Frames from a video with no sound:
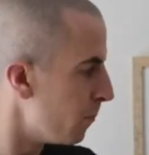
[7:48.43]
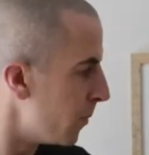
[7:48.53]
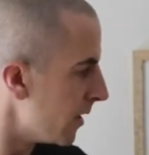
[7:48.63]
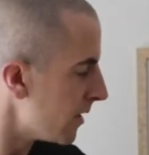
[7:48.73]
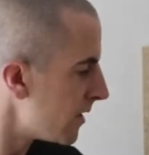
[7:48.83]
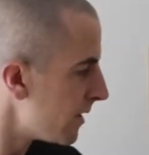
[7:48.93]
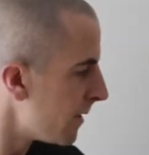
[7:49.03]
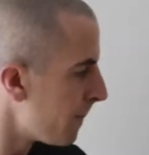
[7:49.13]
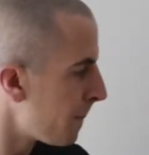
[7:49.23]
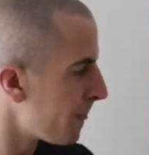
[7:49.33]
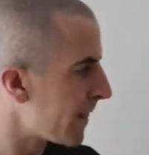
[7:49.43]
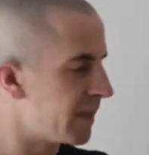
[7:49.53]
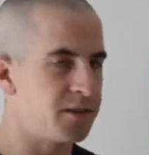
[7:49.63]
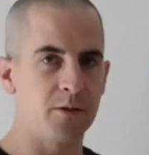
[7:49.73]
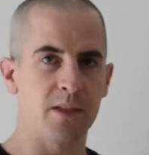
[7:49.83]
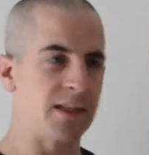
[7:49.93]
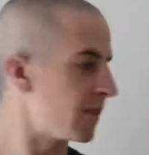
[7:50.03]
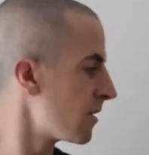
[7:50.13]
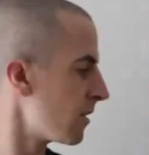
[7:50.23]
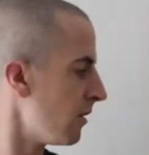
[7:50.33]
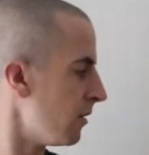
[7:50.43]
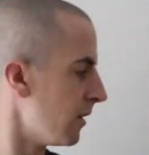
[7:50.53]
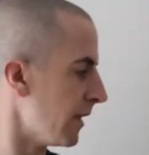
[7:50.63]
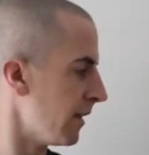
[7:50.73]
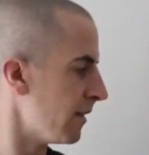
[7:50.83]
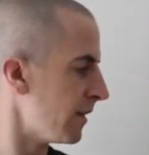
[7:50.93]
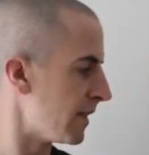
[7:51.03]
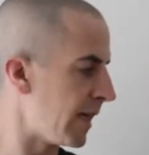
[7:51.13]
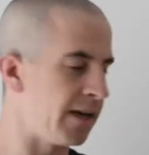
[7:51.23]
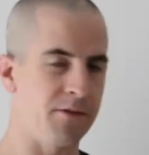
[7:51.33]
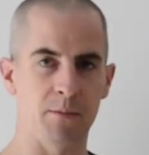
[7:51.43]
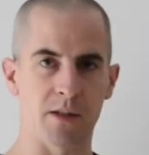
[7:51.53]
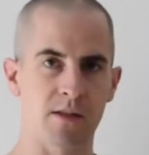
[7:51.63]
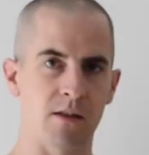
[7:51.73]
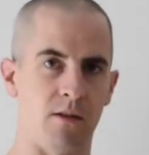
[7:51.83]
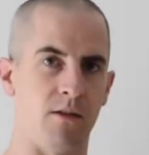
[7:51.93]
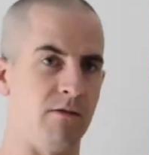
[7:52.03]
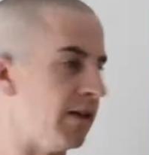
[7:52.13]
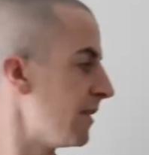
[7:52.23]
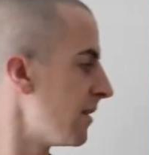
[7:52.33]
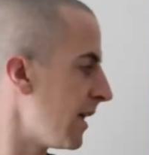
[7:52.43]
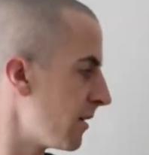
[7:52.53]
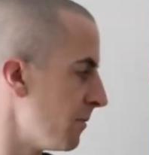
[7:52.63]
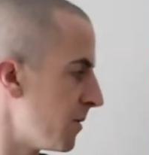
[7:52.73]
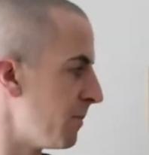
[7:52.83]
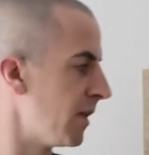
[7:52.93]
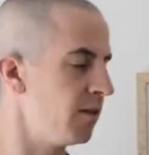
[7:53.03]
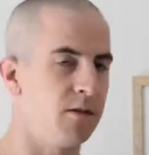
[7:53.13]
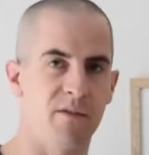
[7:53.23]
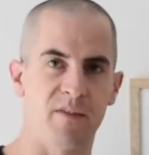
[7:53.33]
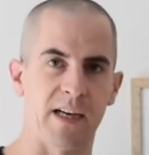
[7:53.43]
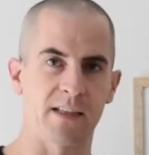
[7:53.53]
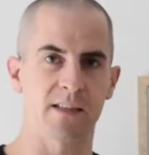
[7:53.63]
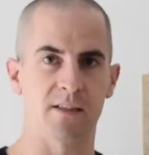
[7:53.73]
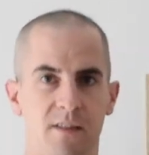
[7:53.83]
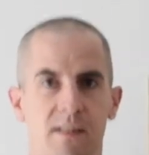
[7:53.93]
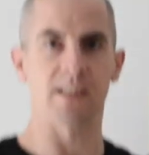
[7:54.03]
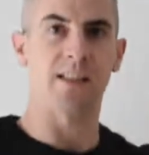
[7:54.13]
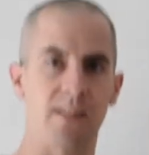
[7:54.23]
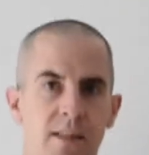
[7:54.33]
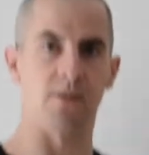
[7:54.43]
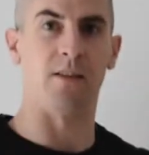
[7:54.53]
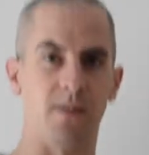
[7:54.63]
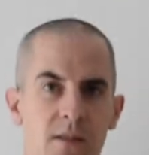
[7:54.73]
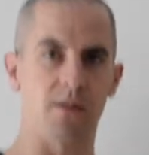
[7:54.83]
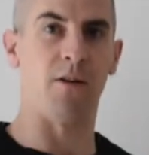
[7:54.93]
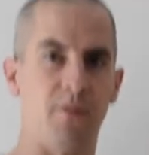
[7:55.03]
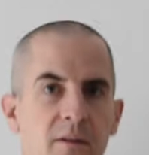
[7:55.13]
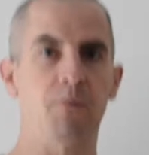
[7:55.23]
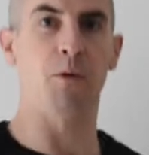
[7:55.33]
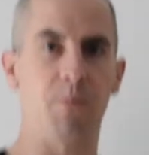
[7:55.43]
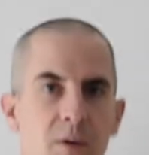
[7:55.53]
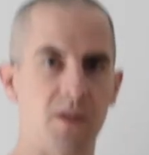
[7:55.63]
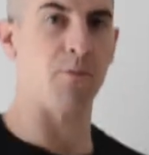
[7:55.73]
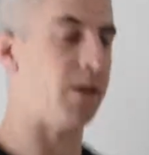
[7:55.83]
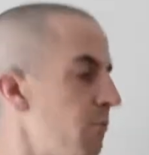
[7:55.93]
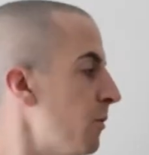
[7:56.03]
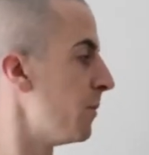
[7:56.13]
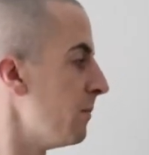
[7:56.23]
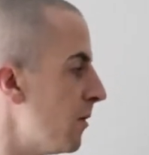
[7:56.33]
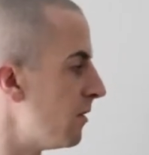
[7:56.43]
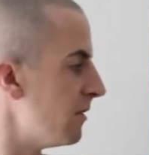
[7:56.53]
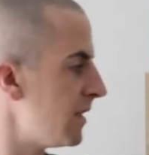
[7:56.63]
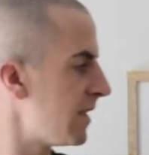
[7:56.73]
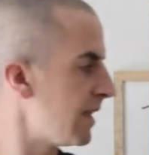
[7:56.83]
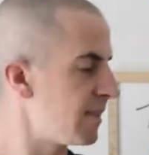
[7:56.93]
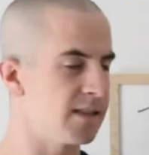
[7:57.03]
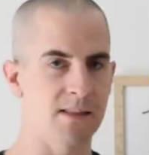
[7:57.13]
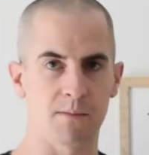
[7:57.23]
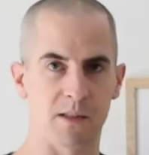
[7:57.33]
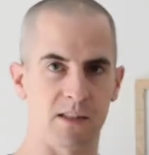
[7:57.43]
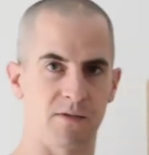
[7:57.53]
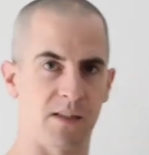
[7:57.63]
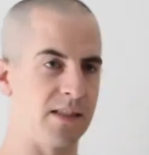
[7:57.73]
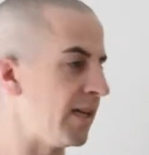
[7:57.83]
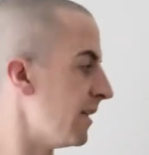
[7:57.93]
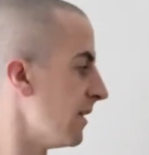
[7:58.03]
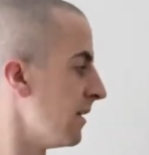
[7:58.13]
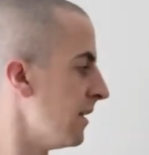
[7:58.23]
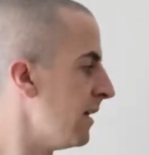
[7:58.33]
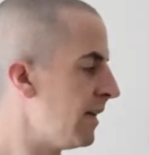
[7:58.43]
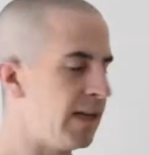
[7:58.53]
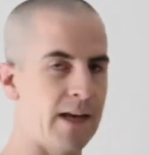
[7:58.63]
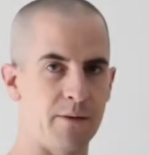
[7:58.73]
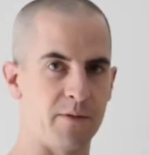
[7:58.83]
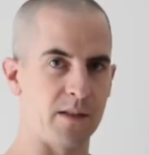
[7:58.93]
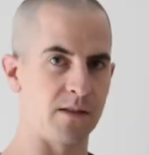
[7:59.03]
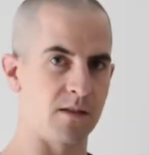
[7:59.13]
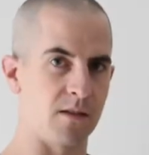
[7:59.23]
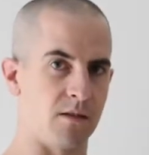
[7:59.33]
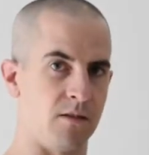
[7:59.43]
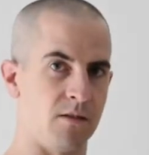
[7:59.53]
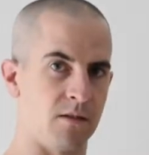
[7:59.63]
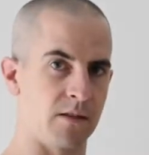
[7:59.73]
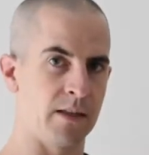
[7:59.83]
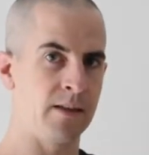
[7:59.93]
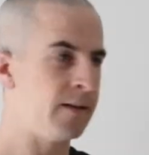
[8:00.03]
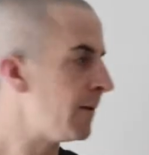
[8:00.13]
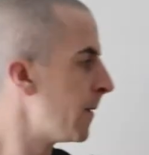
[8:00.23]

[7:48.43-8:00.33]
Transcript: but you're doing it slowly. It's heavy but slow, right? So that comes below fast. So this stuff, even with body weight, will be more intense a stimulus for the tendon than heavy and slow, okay?